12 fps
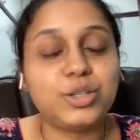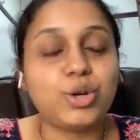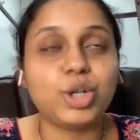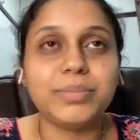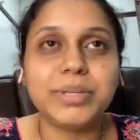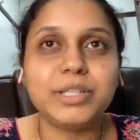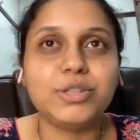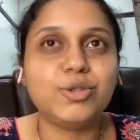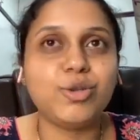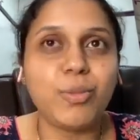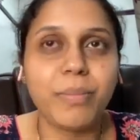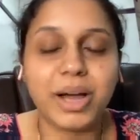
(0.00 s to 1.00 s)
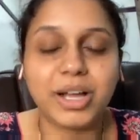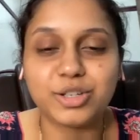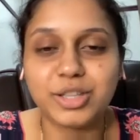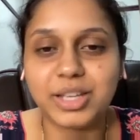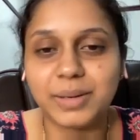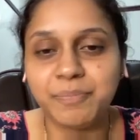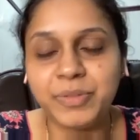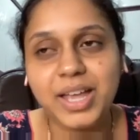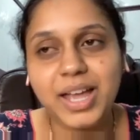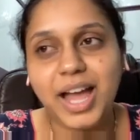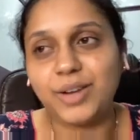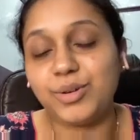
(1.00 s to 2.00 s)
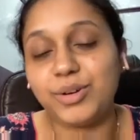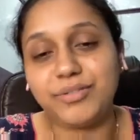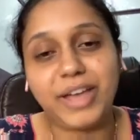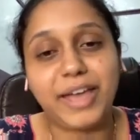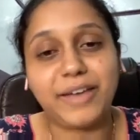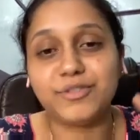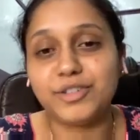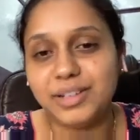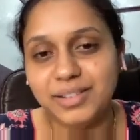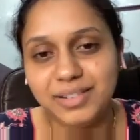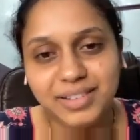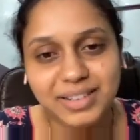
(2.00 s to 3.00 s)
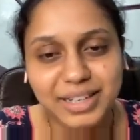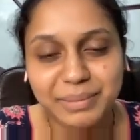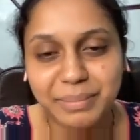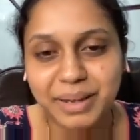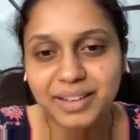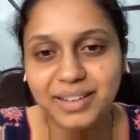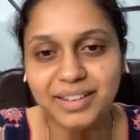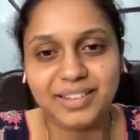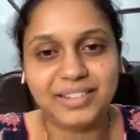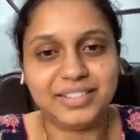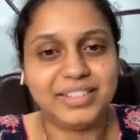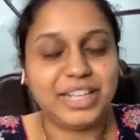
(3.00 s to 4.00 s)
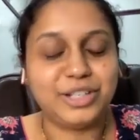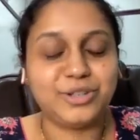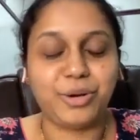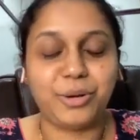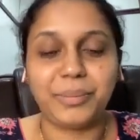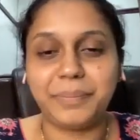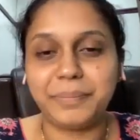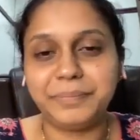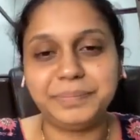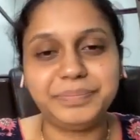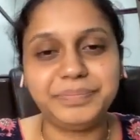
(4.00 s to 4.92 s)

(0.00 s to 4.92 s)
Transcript: has taught me so much than I could have ever learned in my day job.